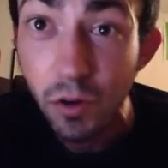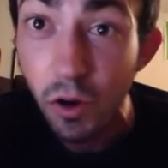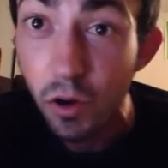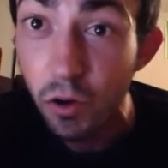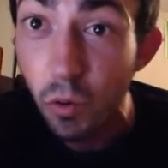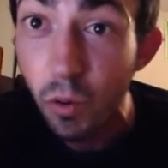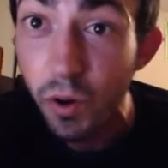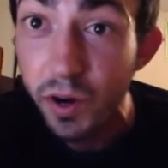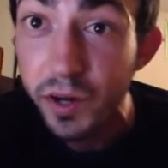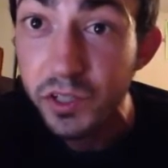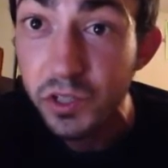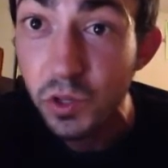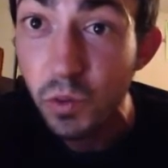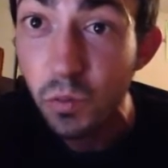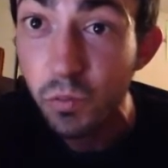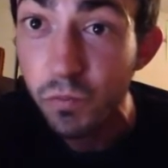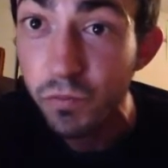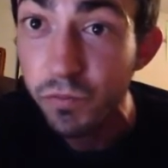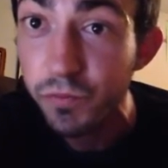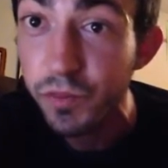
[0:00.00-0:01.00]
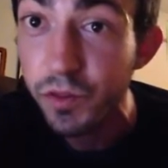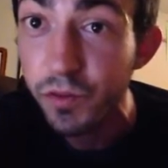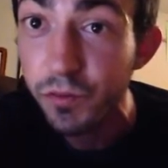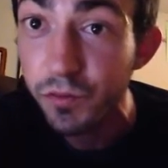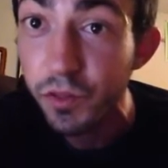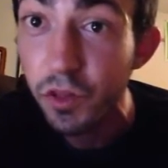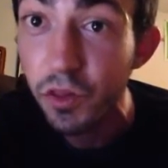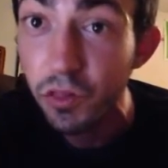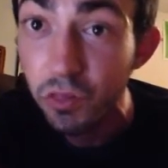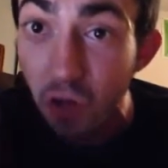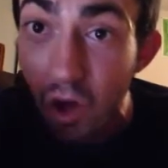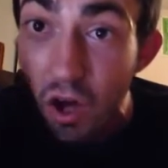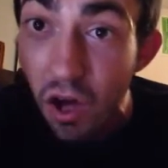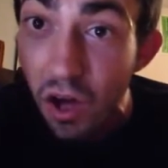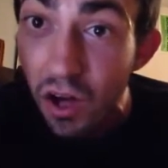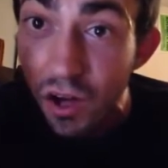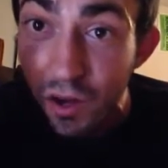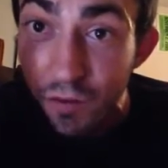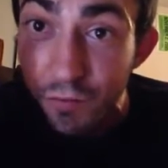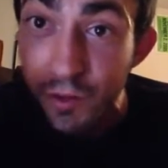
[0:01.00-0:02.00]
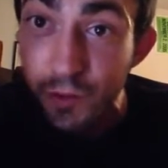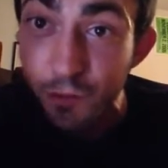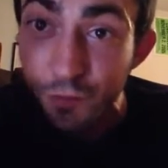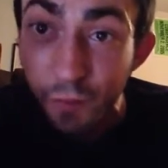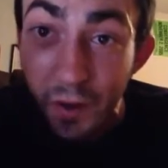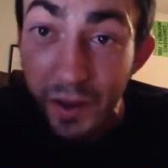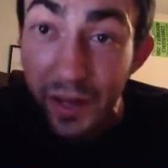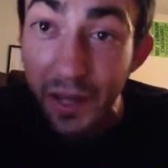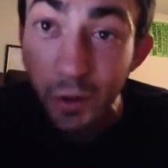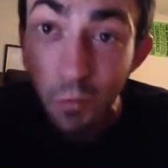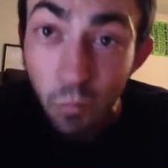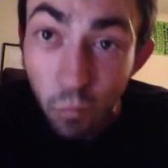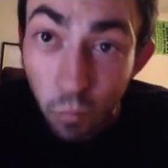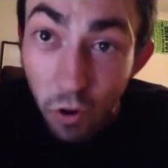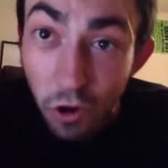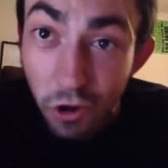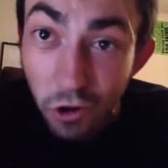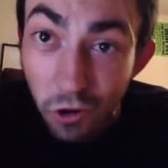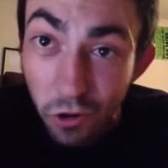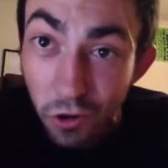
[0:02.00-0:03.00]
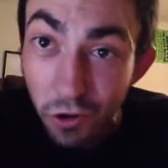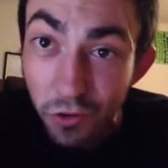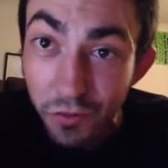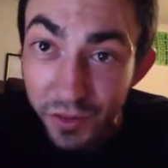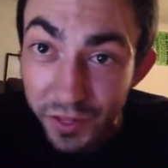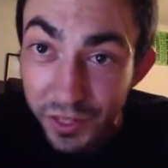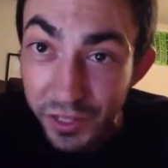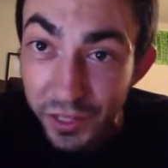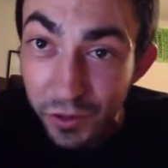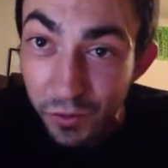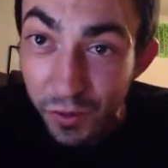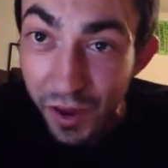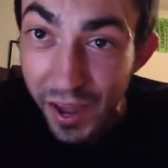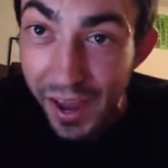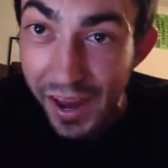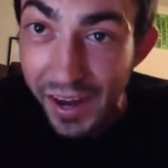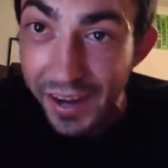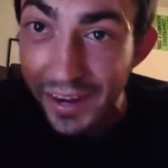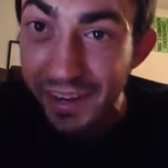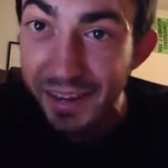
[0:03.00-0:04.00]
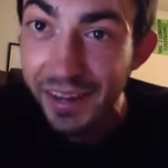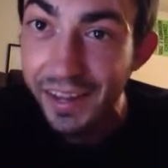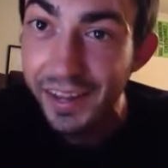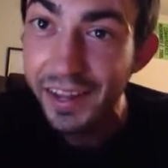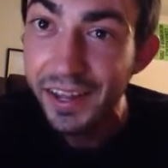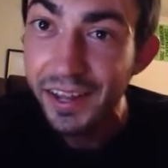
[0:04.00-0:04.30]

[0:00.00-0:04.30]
according to the law of the fucking world, the UN,